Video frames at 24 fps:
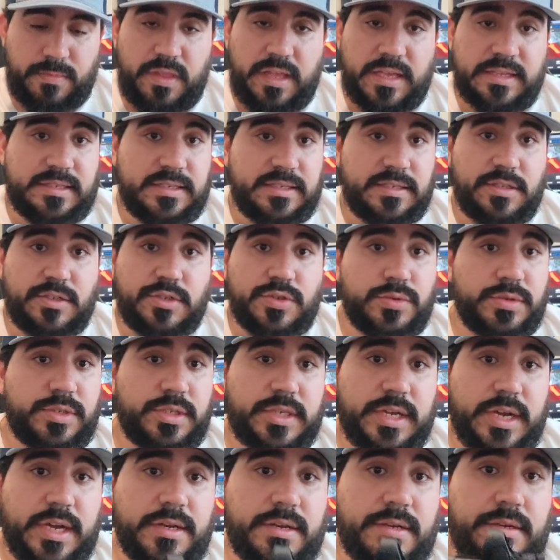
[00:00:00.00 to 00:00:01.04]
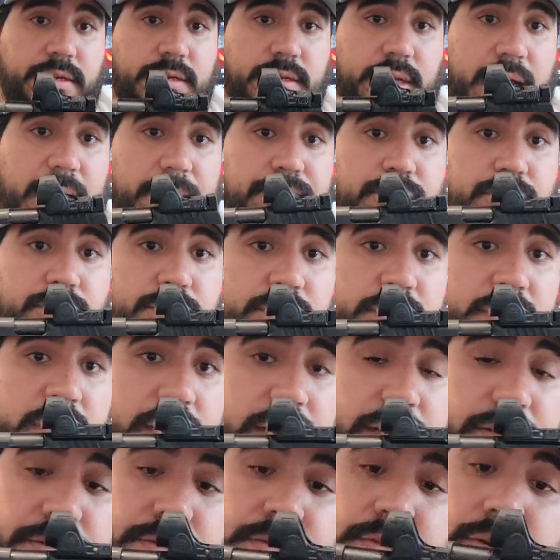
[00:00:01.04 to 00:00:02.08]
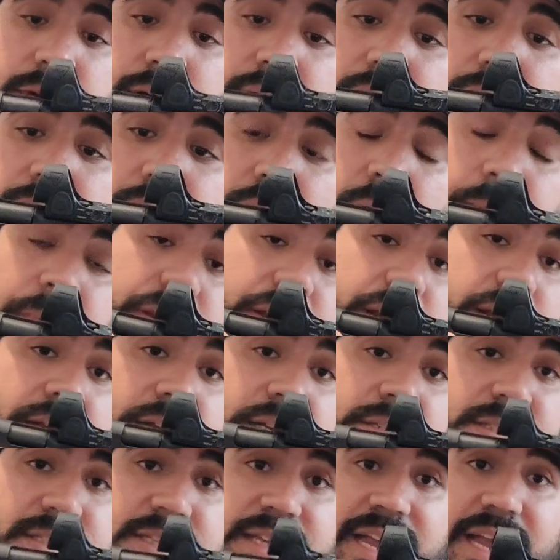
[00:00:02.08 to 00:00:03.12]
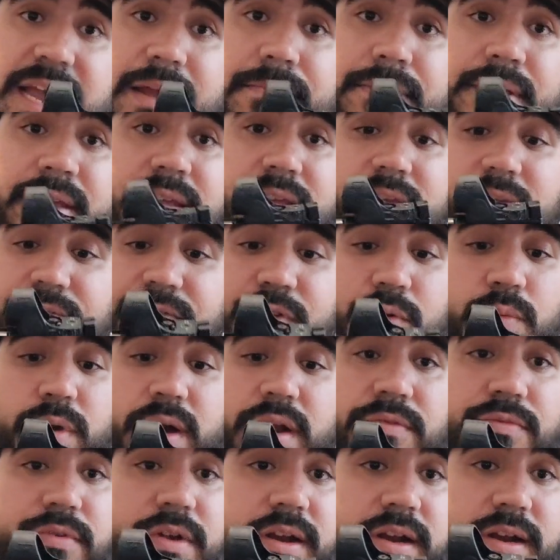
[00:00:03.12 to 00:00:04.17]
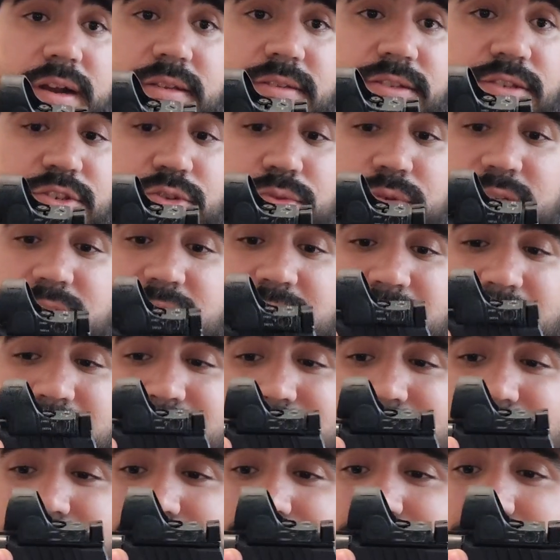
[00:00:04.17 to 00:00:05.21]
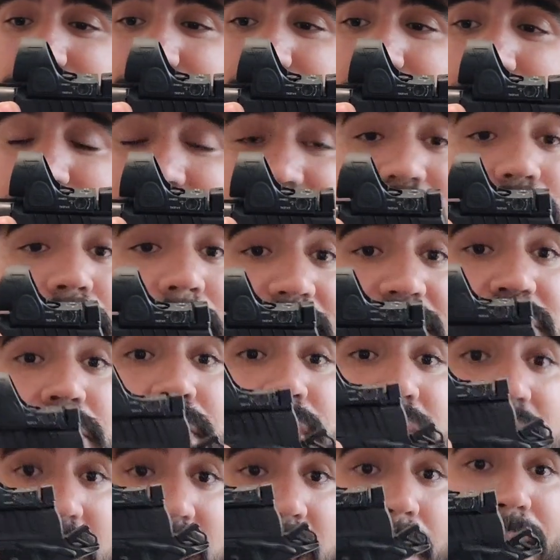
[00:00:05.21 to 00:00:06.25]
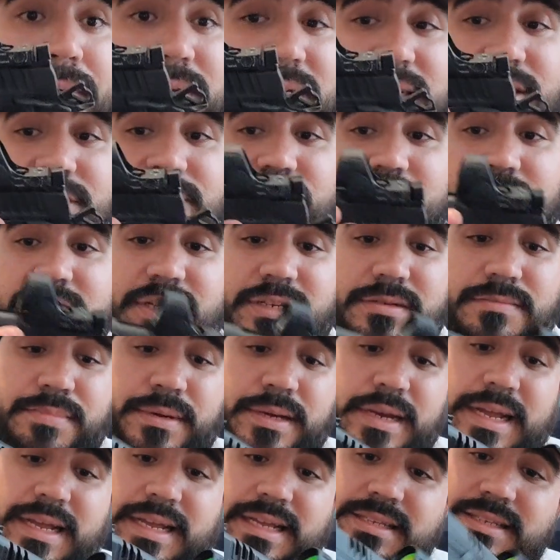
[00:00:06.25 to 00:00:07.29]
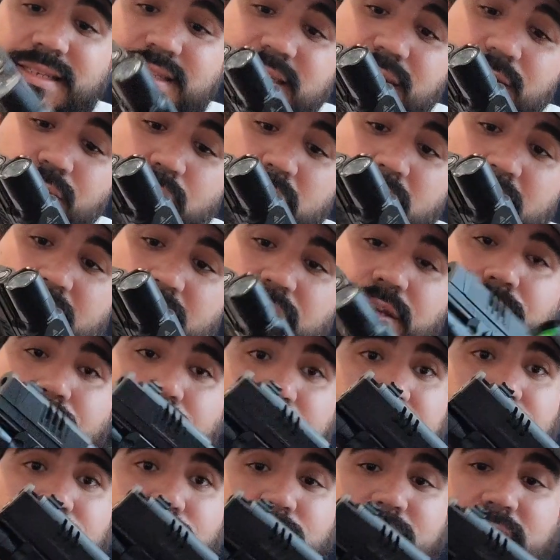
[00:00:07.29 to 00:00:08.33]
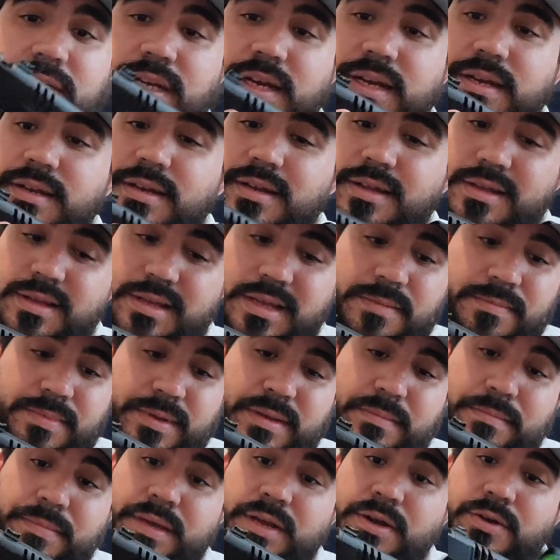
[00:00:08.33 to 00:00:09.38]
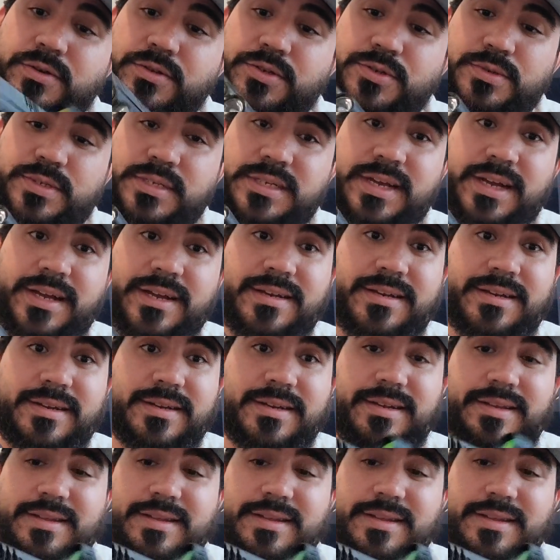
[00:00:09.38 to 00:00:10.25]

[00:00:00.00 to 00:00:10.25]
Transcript: Is this a duty gun? Absolutely not. I mean, I guess it can be if you want to run it as a duty gun. It's meant to be a competition gun, but I could see why it could be a duty gun. It'd be a big old duty gun.